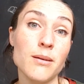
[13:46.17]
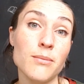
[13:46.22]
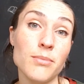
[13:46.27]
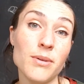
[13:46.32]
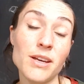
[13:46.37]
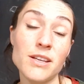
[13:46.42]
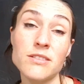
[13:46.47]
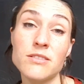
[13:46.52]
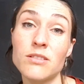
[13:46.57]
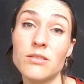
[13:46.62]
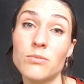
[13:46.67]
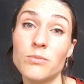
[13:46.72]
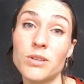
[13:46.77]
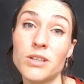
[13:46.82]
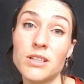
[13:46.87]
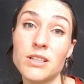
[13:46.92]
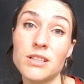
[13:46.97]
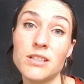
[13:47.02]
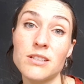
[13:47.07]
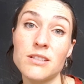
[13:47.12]
based on
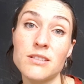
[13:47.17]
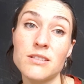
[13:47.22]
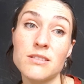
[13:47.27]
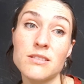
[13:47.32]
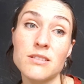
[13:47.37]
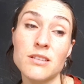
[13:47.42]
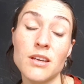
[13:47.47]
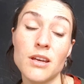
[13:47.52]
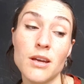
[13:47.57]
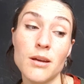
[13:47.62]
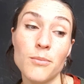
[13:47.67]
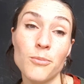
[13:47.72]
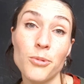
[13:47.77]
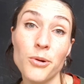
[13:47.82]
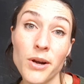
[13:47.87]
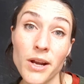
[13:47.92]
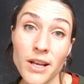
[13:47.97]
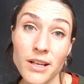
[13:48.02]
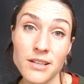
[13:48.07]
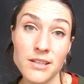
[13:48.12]
what is
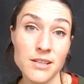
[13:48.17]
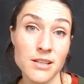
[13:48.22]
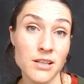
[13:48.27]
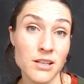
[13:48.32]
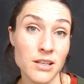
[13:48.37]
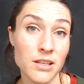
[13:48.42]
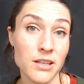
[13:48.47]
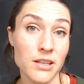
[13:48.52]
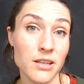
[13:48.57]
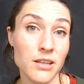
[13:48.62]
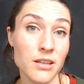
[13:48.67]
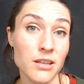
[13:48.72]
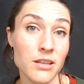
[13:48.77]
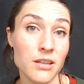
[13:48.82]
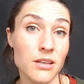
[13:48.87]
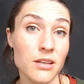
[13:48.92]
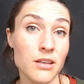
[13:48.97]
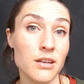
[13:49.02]
practically